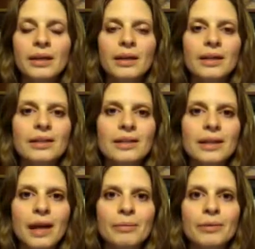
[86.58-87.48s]
get into the
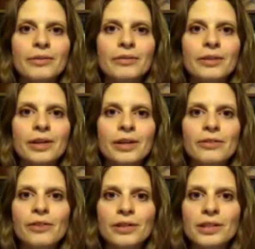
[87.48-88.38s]
habit of
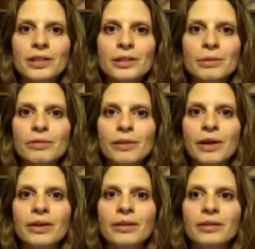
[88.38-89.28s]
faulting some of
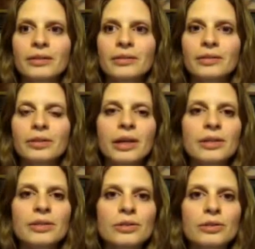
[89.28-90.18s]
our great
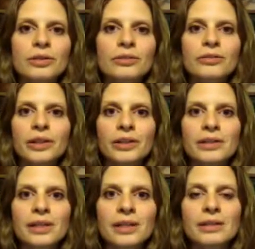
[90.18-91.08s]
historical
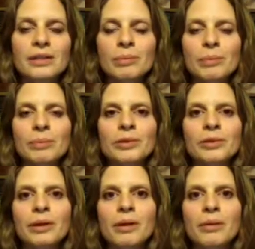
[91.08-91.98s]
figures like some people
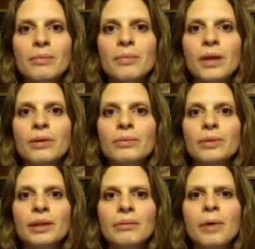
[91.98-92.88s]
do. I don't
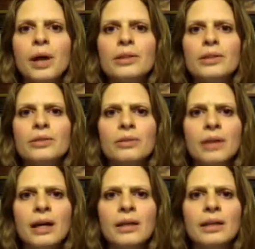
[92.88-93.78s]
really want to do
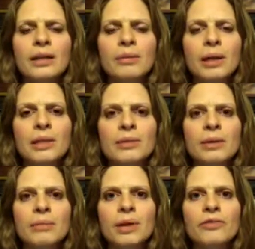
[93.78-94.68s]
that in any way, so
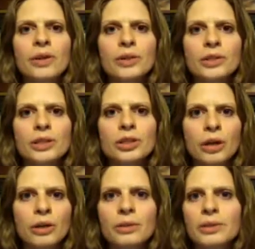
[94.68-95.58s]
I'm not faulting
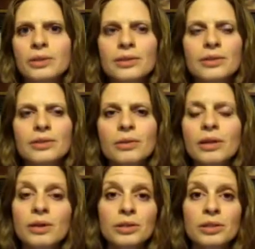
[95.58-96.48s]
Giotto. It's
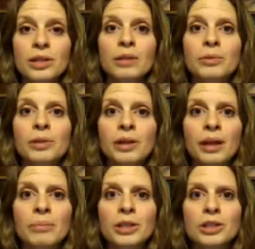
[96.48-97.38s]
totally understandable. He
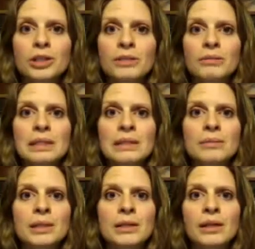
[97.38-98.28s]
had a budget, it was
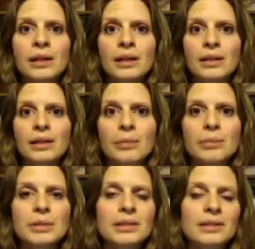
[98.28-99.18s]
limited.
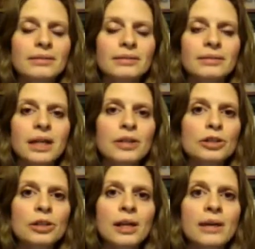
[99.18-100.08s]
Lapis
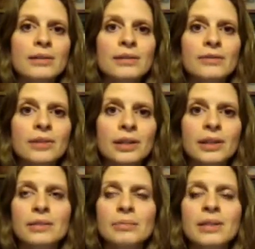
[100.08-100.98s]
lazuli is a very
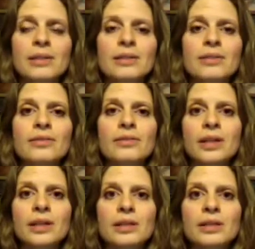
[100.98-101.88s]
expensive
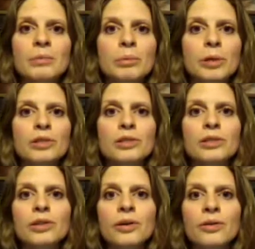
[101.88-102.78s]
semi-precious
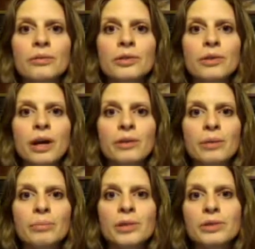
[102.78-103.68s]
stone that was ground
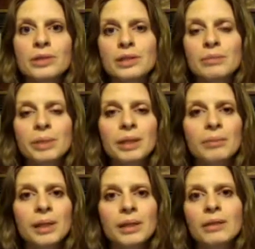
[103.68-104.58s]
up and used as a
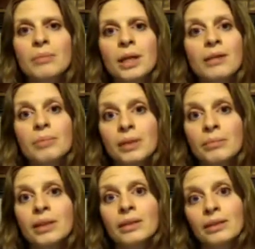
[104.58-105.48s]
pigment, and it made the
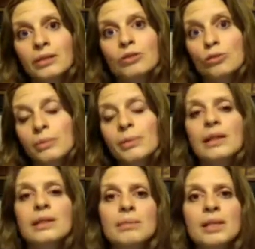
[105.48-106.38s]
pigment
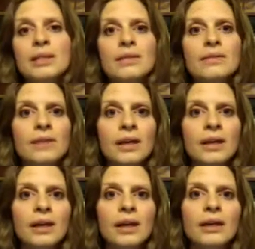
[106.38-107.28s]
extremely expensive.
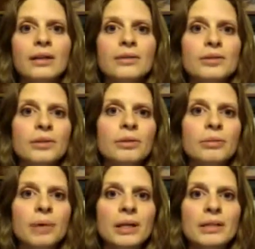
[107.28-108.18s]
And so in
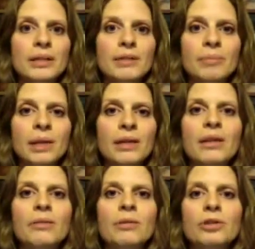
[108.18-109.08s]
a way to save money,
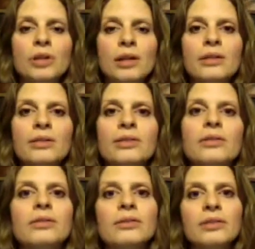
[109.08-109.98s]
they were trying
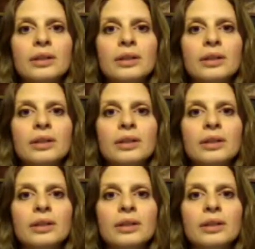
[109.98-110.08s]
to,